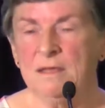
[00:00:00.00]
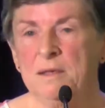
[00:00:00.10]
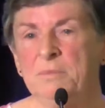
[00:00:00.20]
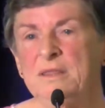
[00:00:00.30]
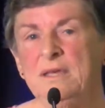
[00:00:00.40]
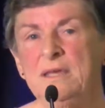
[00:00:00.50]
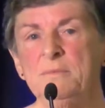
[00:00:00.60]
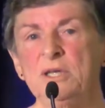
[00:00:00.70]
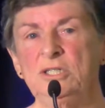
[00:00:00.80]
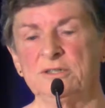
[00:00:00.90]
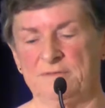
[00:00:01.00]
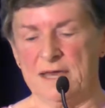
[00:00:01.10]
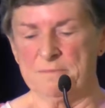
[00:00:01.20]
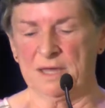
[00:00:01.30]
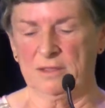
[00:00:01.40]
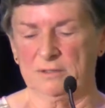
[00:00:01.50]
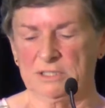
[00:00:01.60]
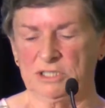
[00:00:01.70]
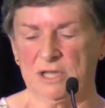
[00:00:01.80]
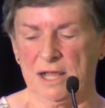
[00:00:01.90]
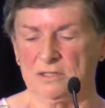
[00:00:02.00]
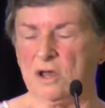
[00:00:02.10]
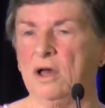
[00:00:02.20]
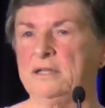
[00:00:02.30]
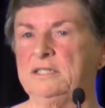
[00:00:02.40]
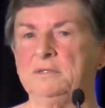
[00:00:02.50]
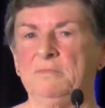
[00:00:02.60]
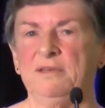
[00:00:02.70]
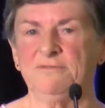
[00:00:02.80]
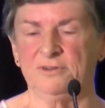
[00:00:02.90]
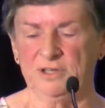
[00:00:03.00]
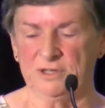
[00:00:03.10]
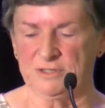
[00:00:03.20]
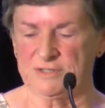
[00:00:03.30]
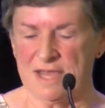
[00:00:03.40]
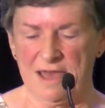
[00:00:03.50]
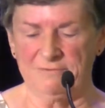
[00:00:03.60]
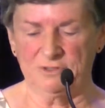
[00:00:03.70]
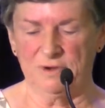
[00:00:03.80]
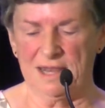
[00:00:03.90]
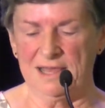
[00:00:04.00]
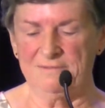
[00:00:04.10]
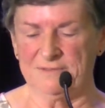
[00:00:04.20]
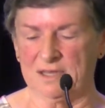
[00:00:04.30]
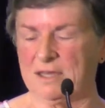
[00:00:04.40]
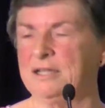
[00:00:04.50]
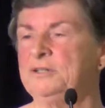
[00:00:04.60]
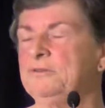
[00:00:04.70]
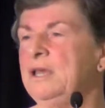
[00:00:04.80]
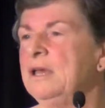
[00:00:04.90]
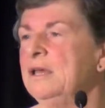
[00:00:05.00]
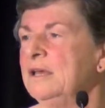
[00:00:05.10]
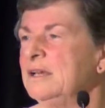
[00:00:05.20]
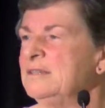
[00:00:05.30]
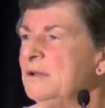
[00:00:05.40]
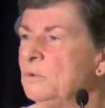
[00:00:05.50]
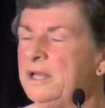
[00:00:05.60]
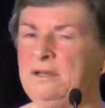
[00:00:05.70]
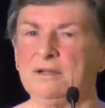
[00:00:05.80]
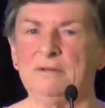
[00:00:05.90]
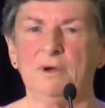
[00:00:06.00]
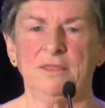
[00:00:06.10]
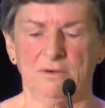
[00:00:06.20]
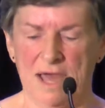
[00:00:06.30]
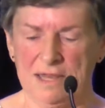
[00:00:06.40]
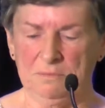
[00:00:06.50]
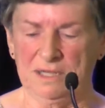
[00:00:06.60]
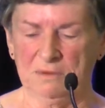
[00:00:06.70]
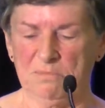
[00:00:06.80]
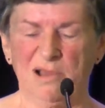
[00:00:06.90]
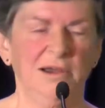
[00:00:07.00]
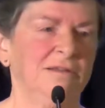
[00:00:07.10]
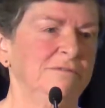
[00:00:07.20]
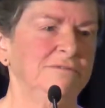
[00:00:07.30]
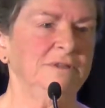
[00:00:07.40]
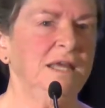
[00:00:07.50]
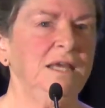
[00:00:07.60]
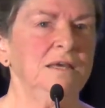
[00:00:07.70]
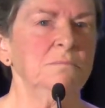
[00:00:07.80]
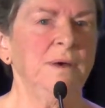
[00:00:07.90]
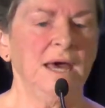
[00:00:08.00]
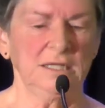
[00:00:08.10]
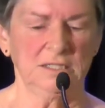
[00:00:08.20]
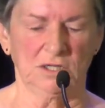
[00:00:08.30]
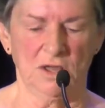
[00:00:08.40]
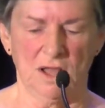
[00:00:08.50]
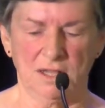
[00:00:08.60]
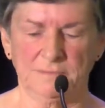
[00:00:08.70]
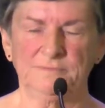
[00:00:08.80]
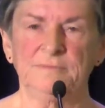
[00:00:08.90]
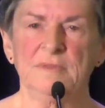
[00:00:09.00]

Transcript: But the image of that mother and child haunted me for years after I left the country, as I wondered whether I'd been a part of any impact at all.